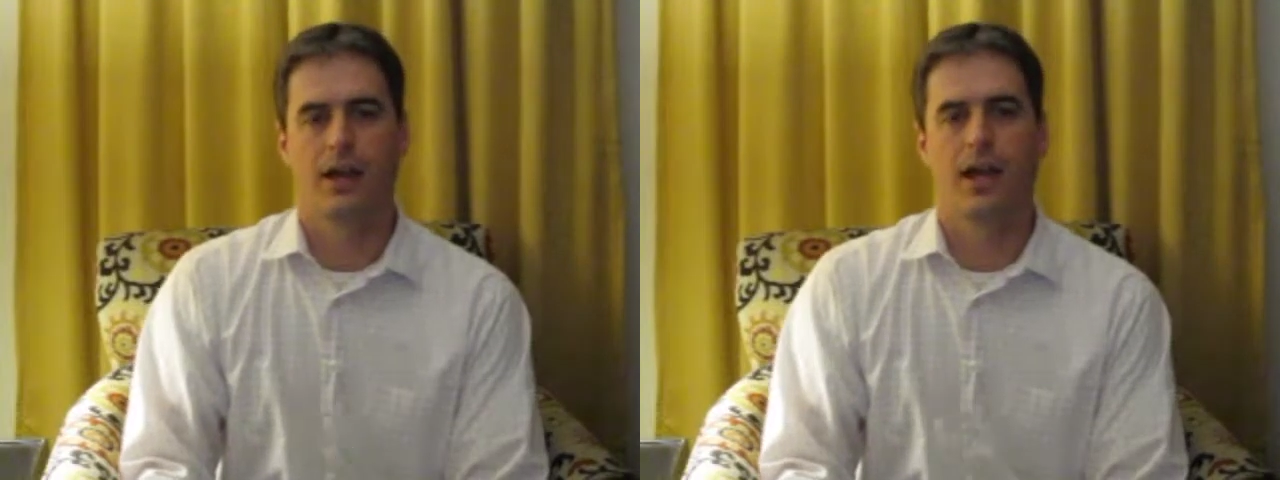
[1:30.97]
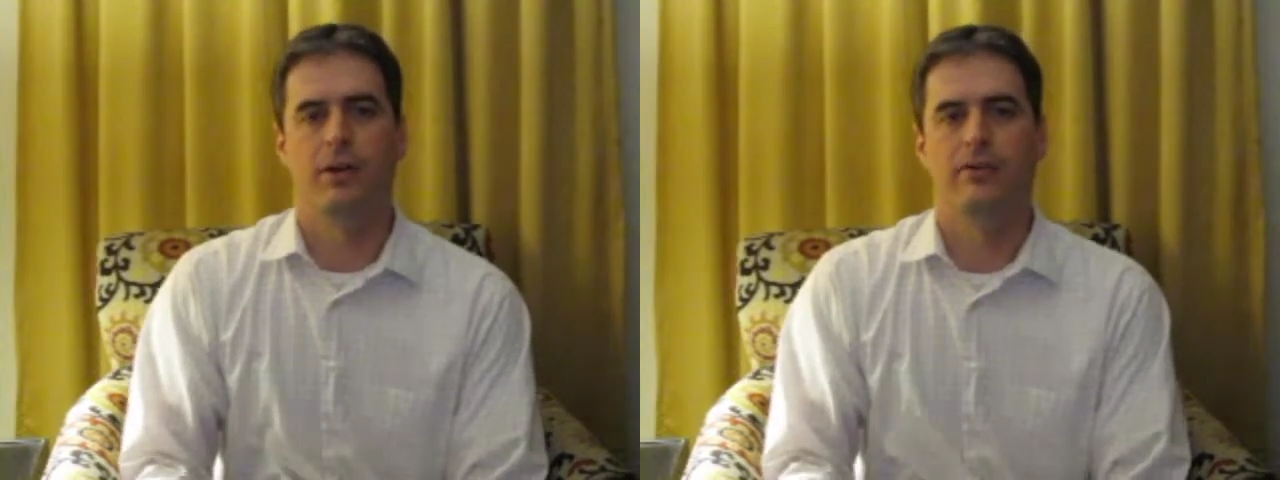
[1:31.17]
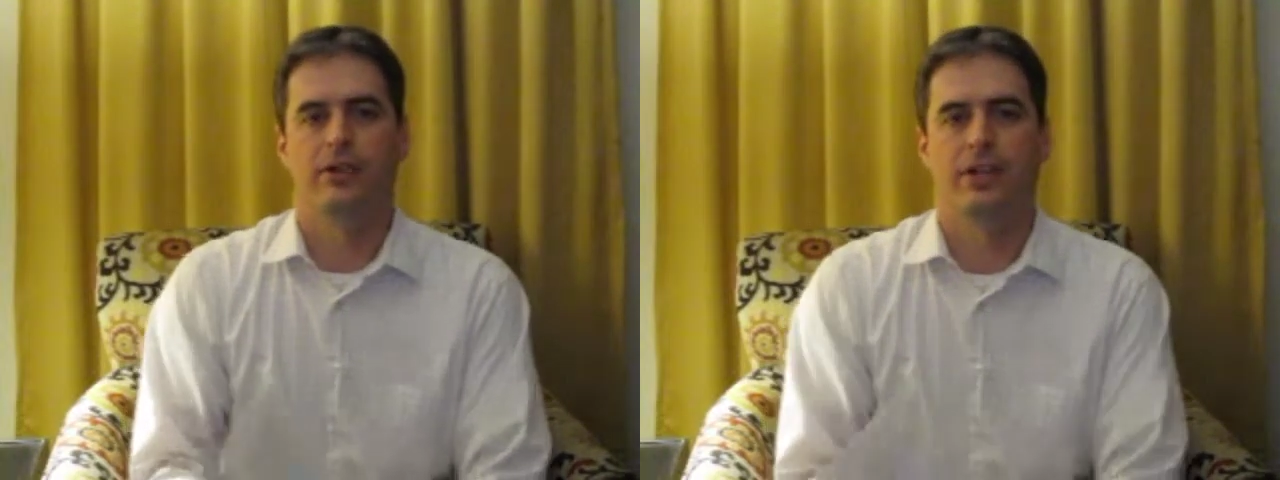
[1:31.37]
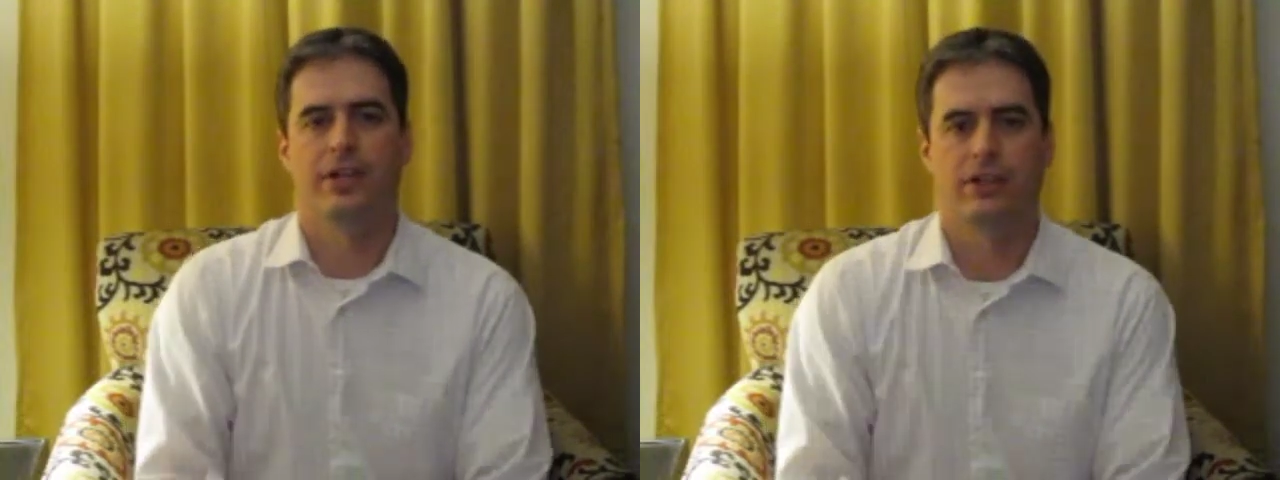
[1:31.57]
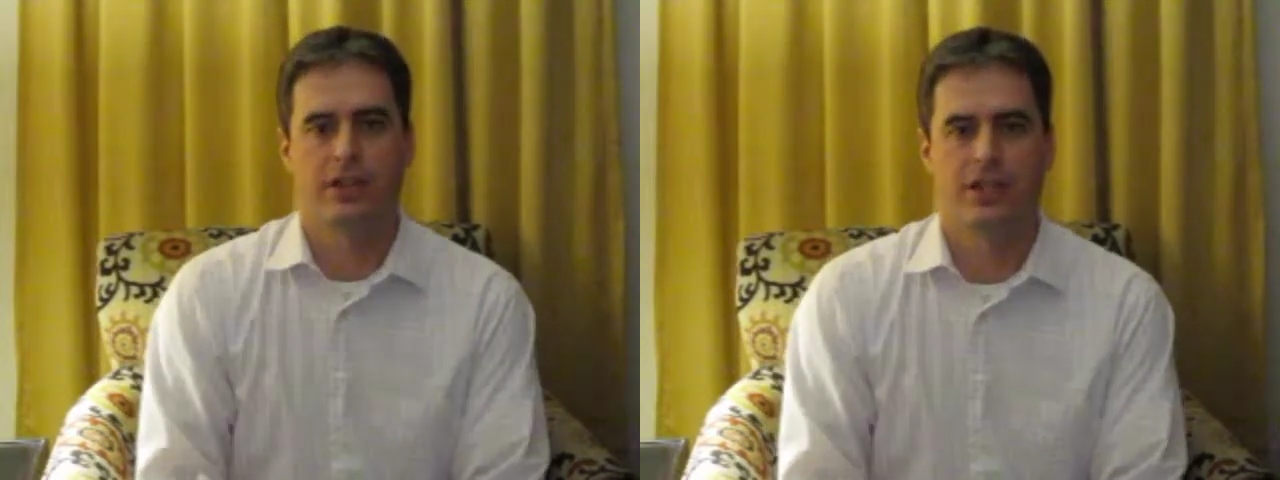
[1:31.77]
However,
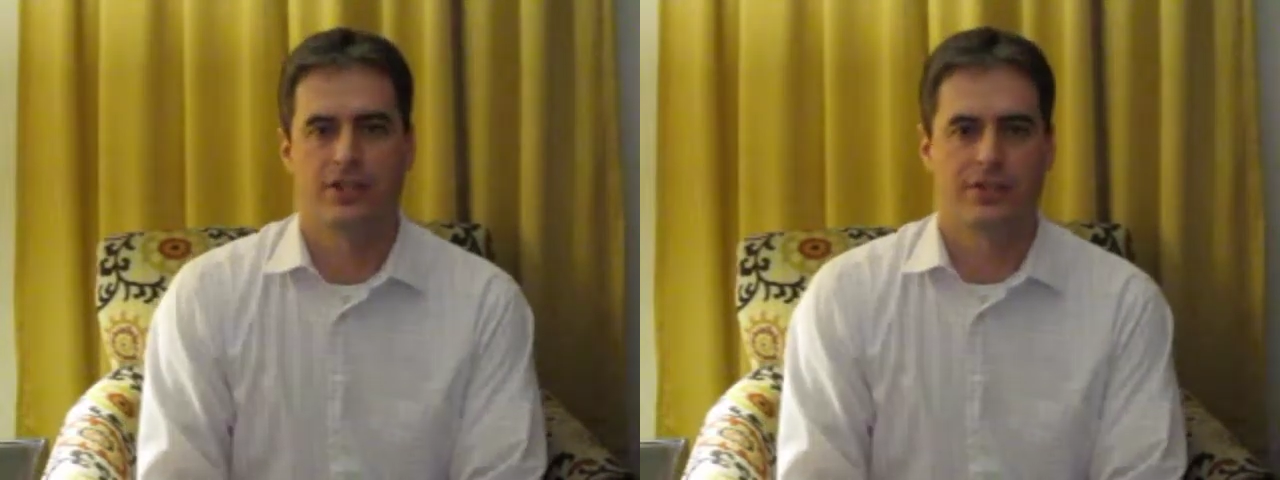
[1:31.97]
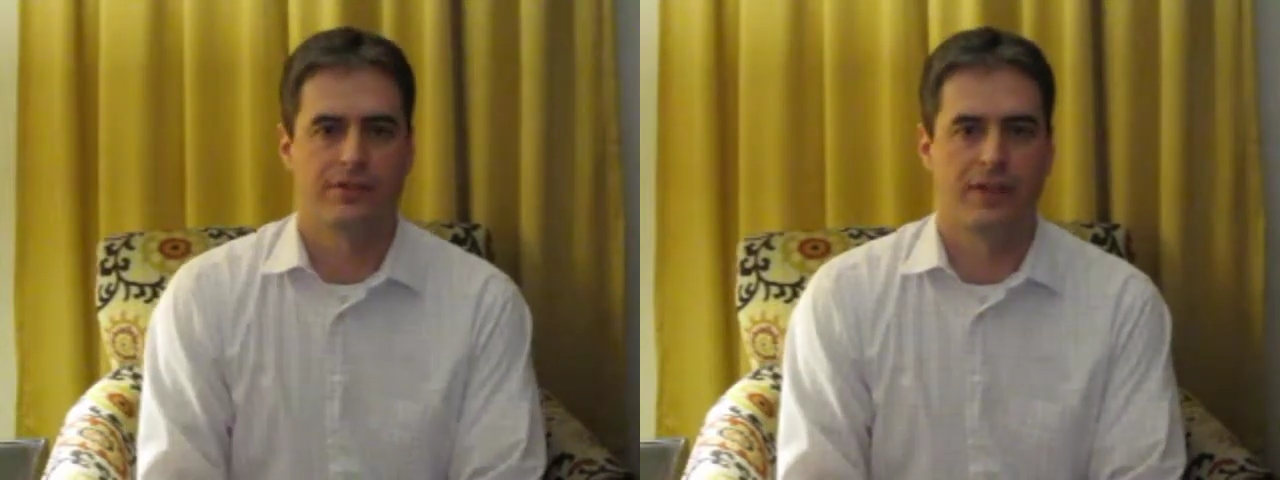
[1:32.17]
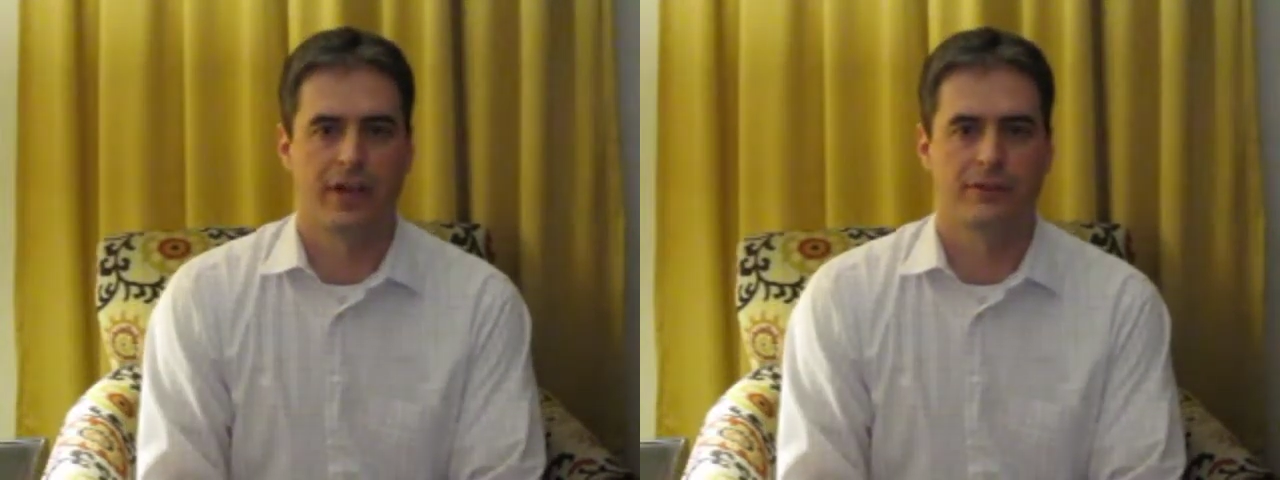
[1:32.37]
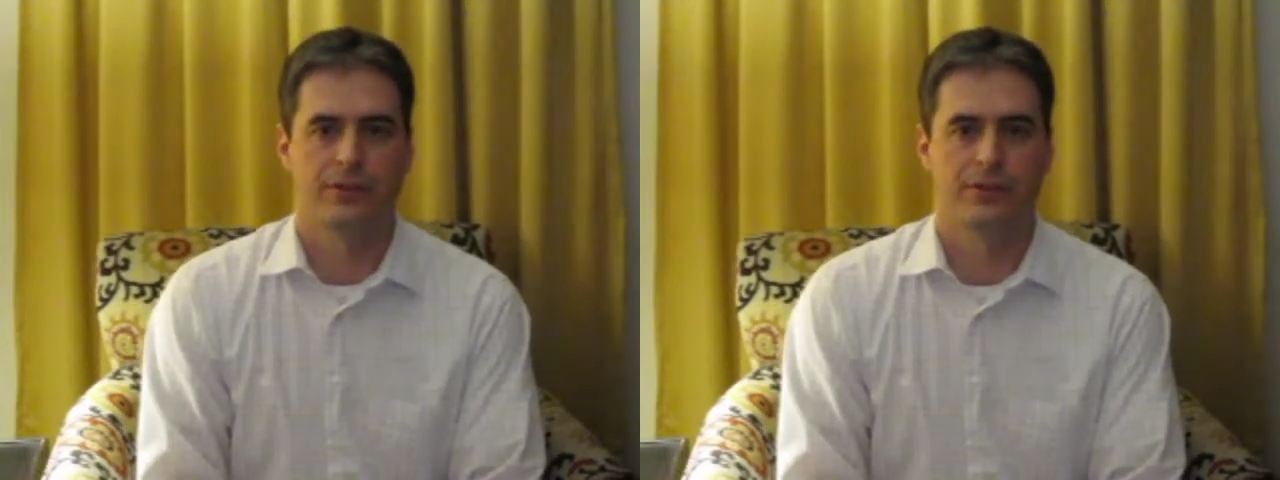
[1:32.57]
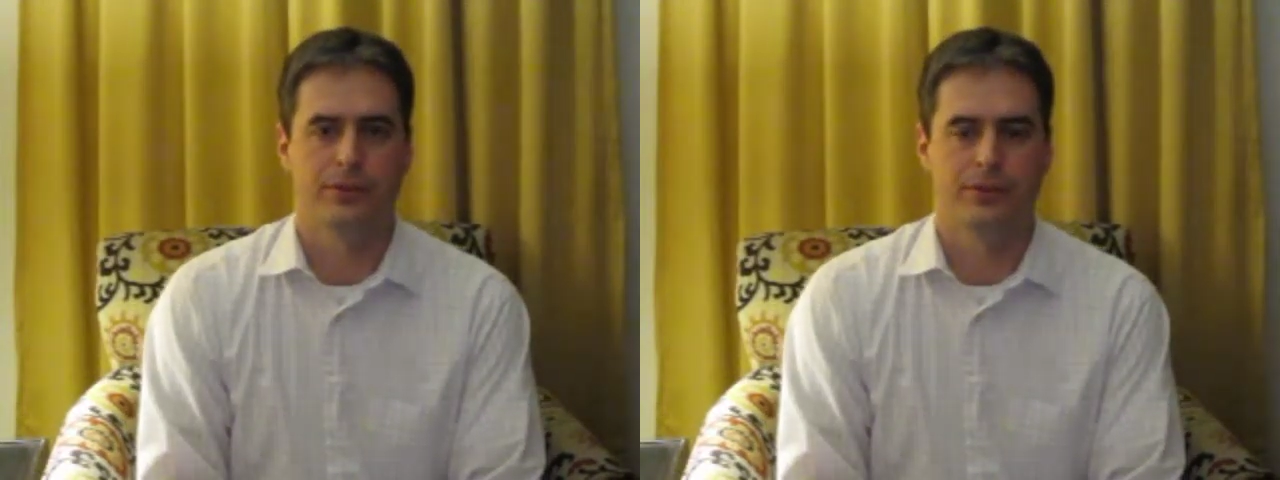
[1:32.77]
in Galatians
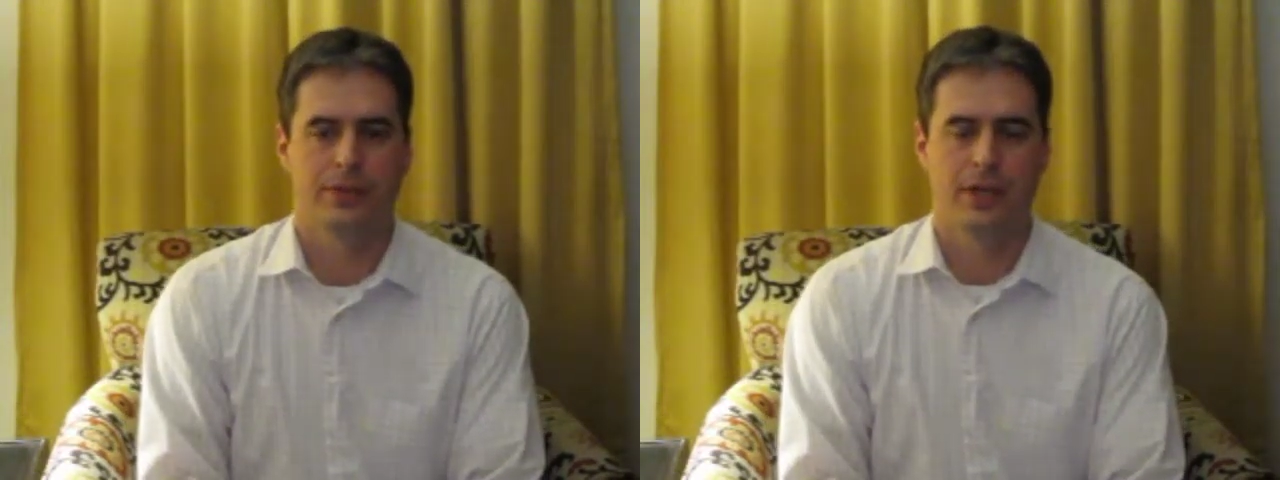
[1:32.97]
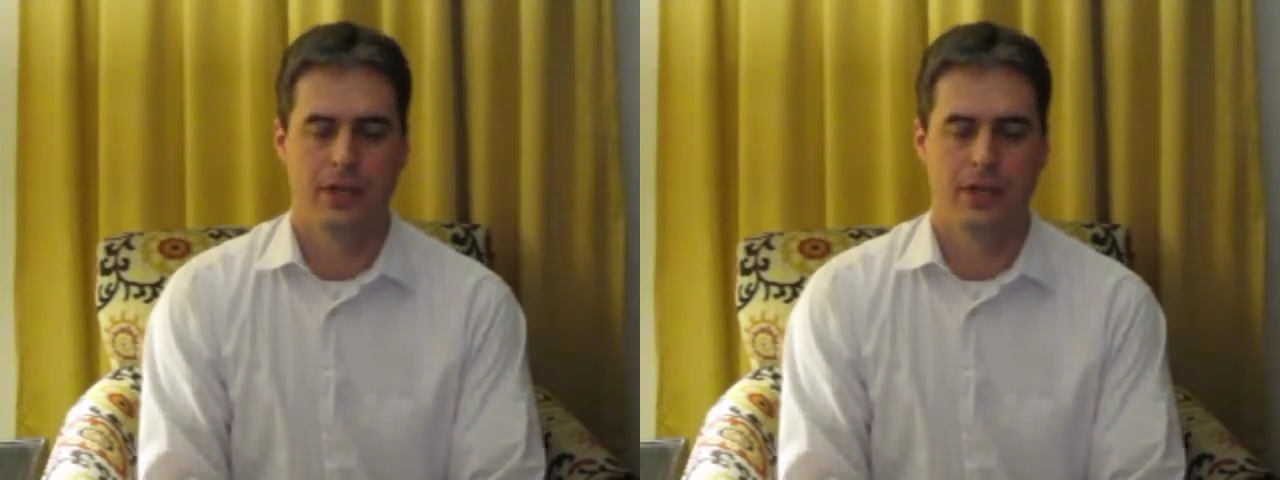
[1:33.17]
5:2,